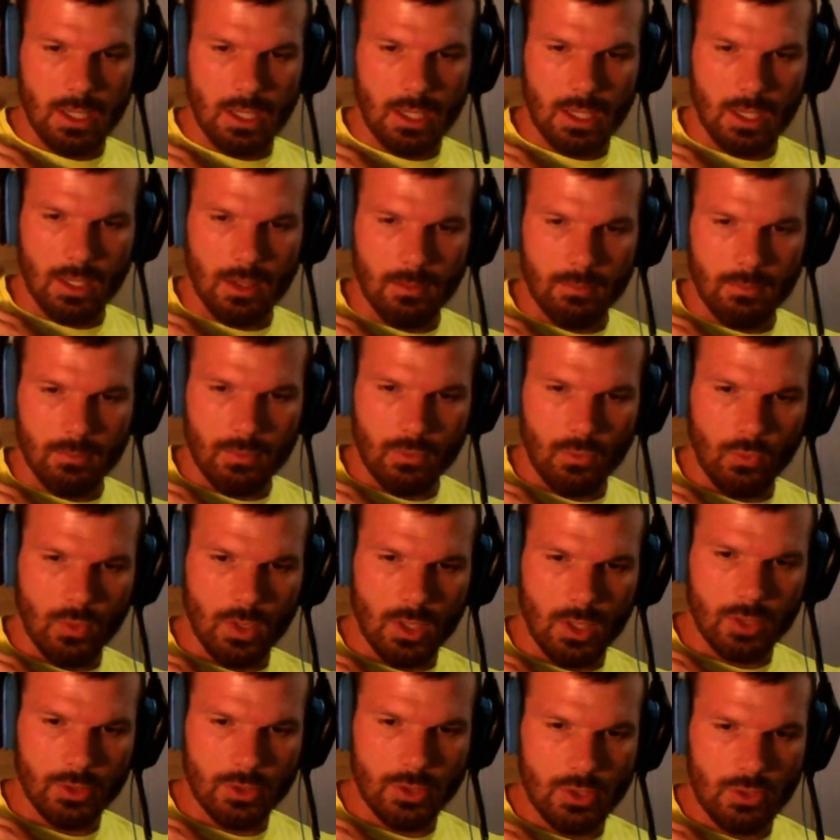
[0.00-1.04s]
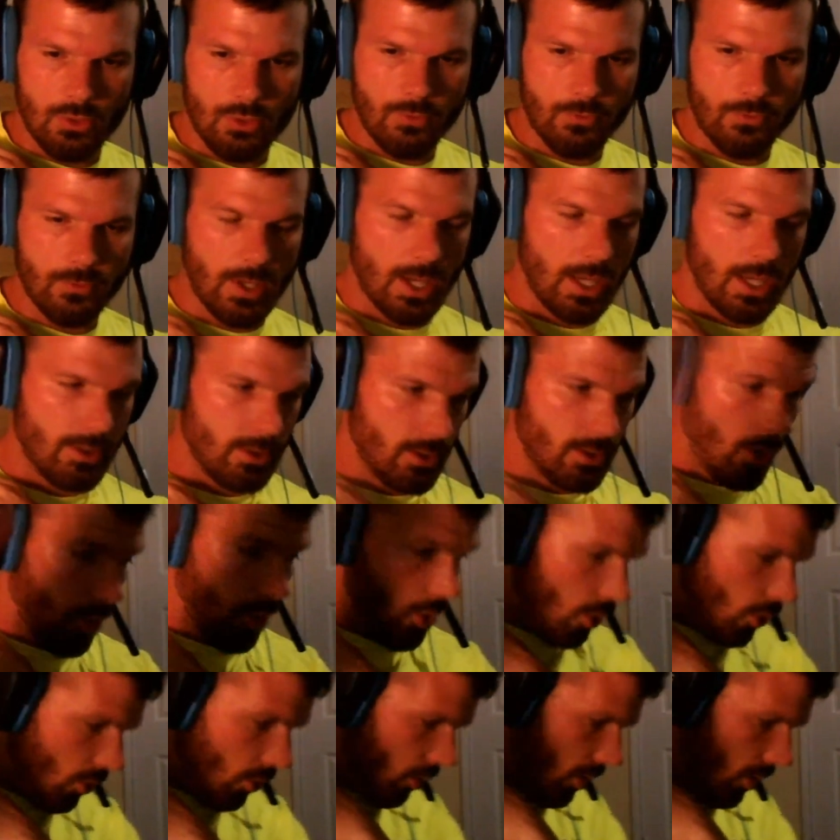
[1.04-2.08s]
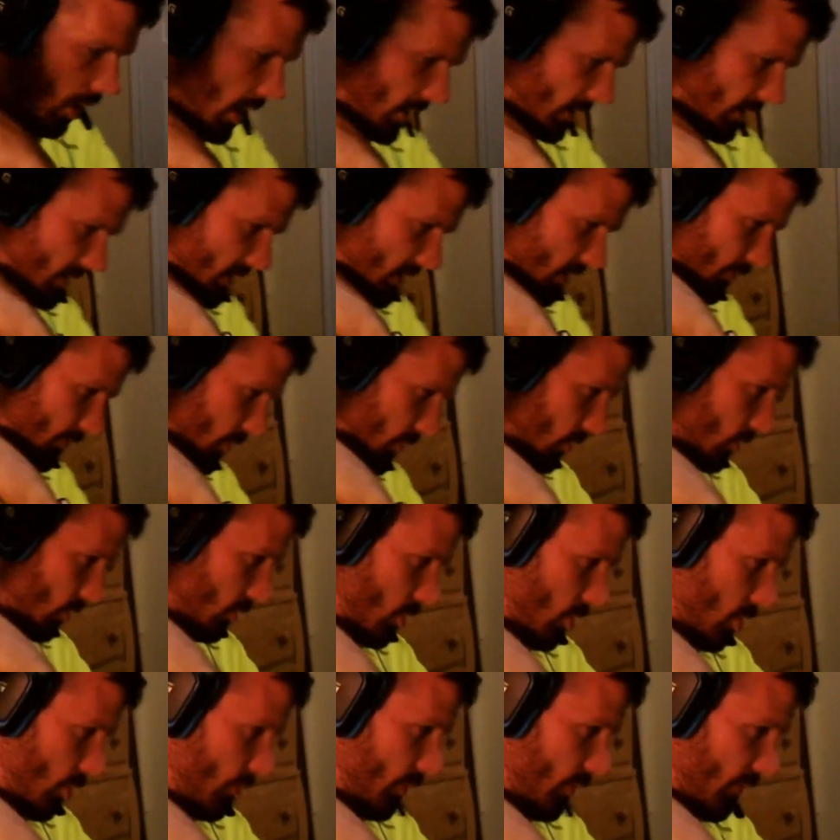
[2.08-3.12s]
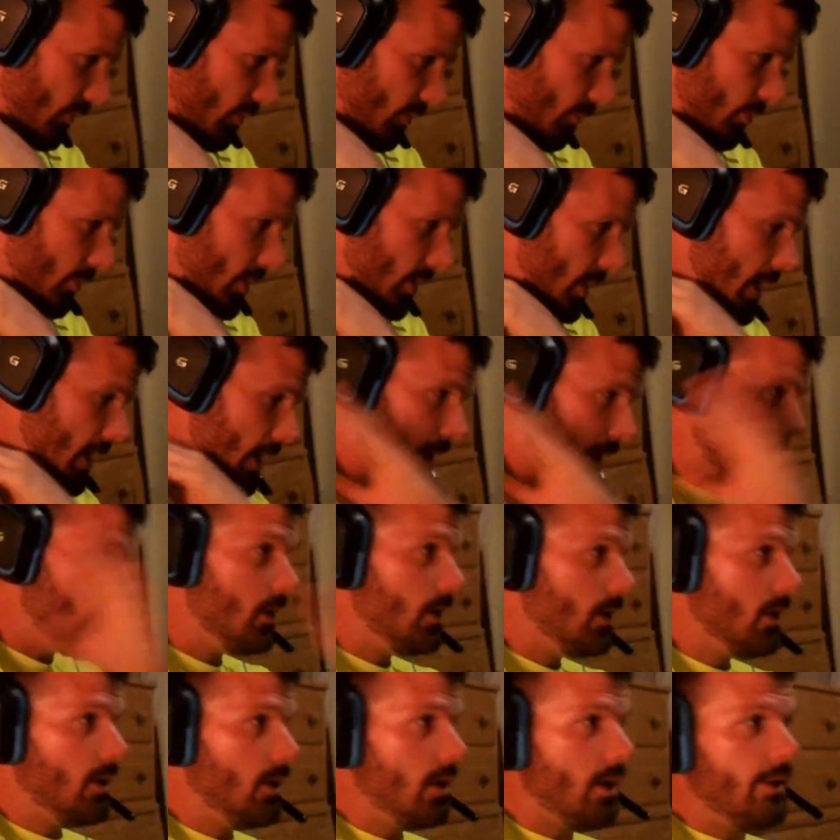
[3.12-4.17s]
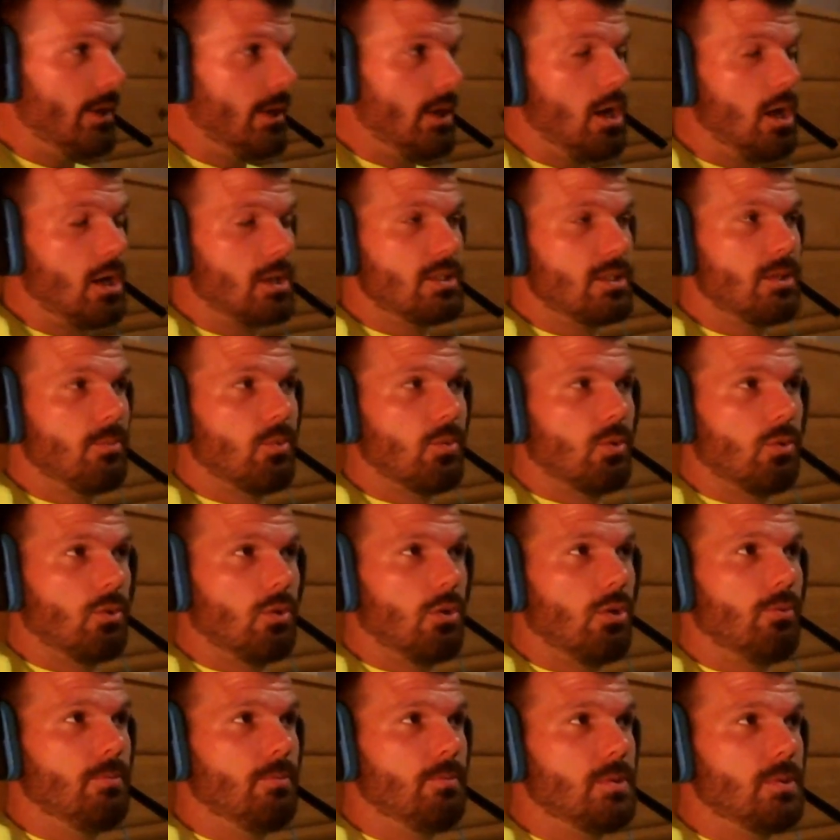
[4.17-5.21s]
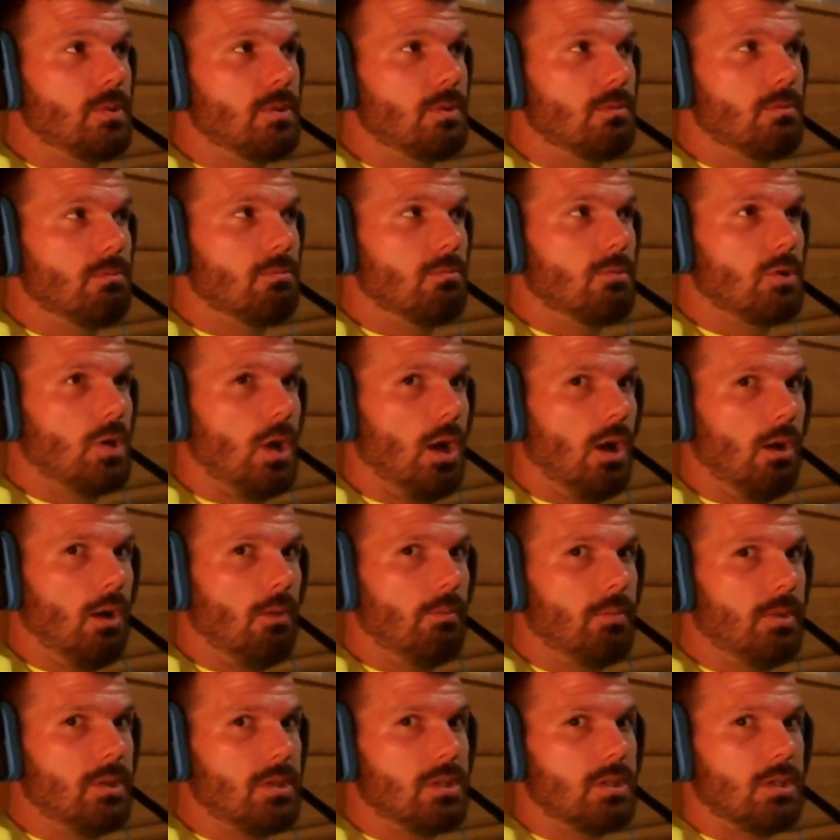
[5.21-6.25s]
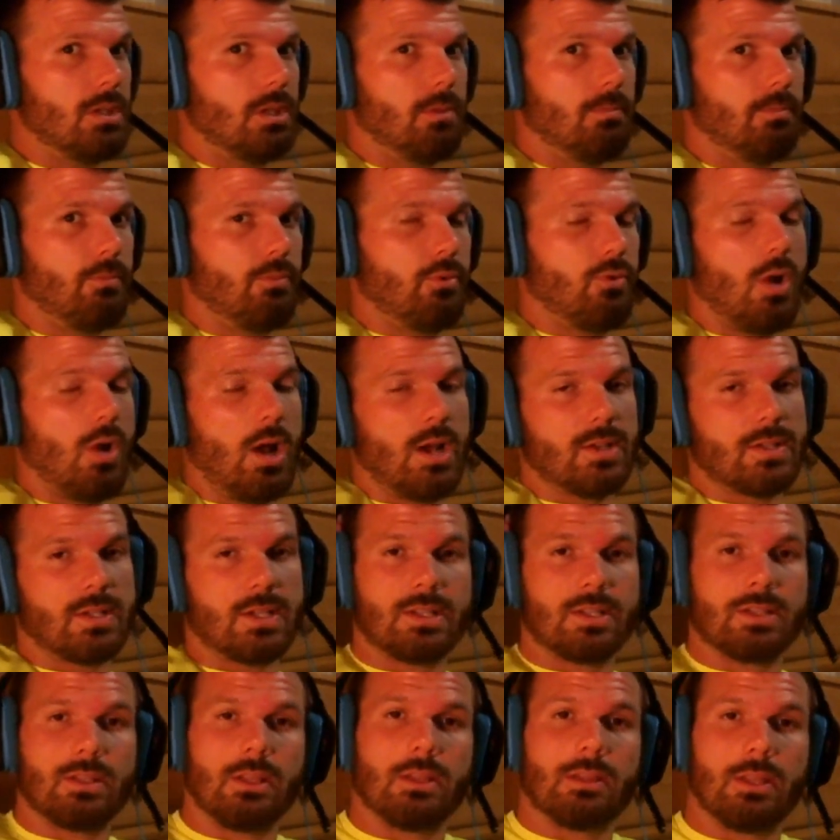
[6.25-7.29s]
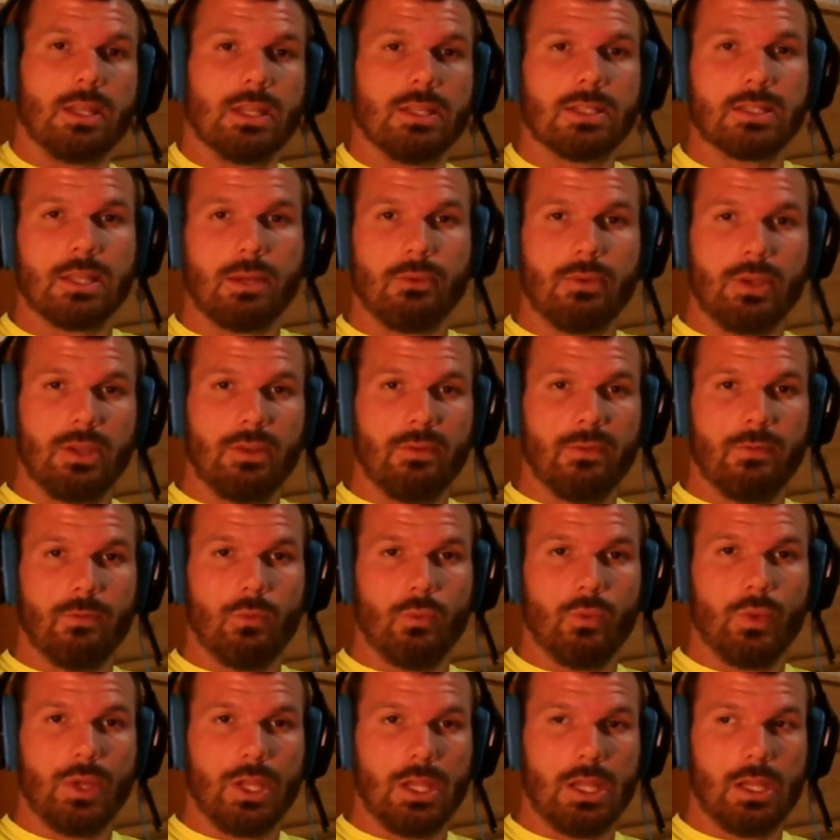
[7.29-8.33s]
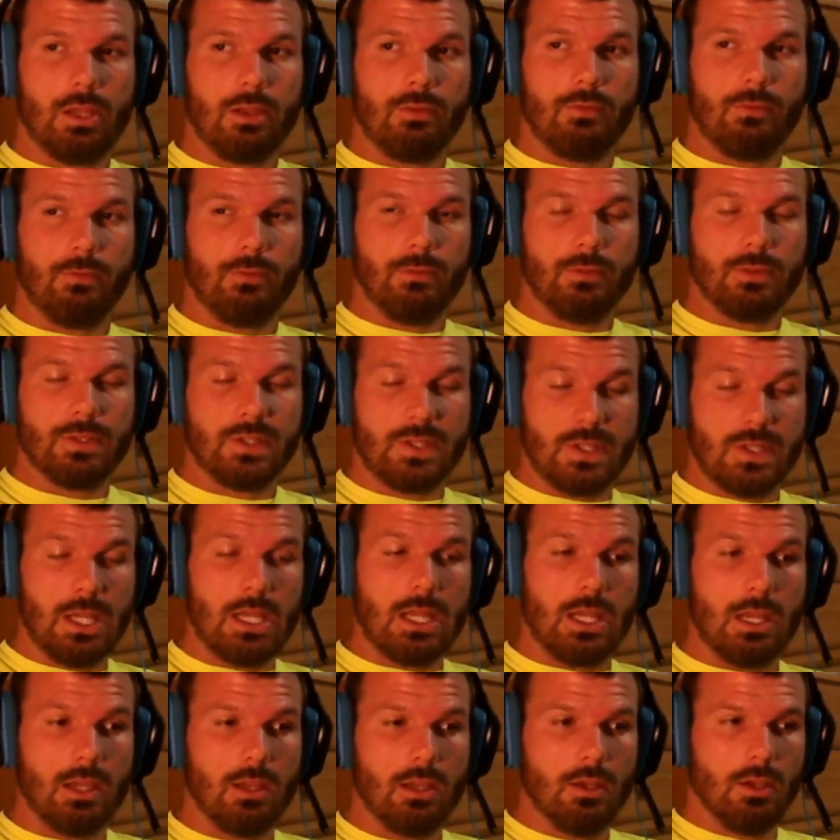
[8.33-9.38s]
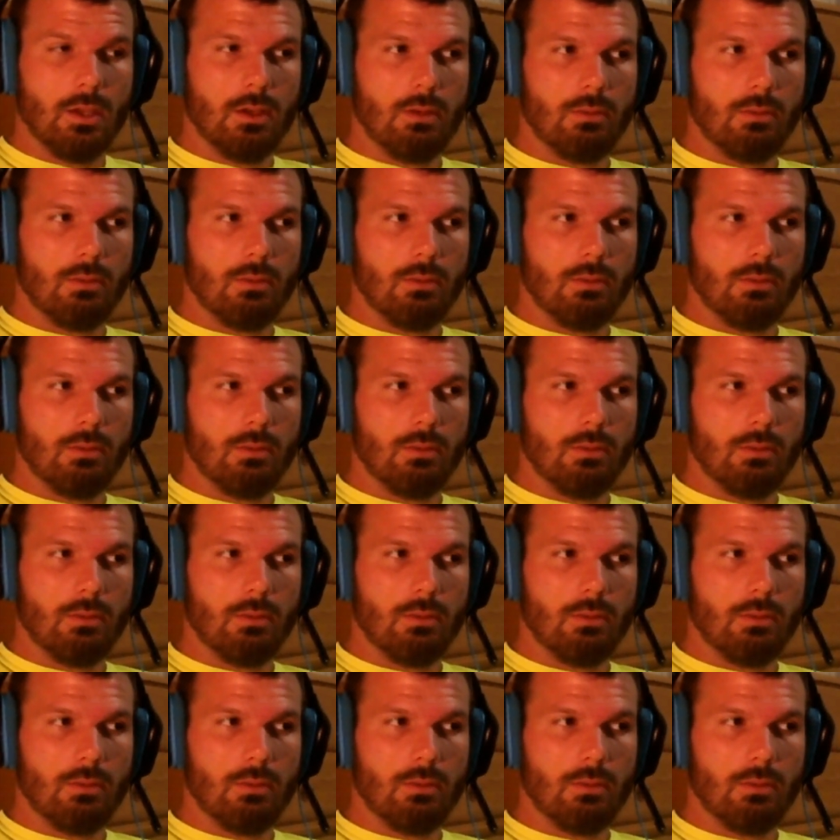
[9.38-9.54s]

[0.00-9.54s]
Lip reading: Well, you've got the whole occipital lobe of the brain, and the occipital lobe's job is to process the things that we see.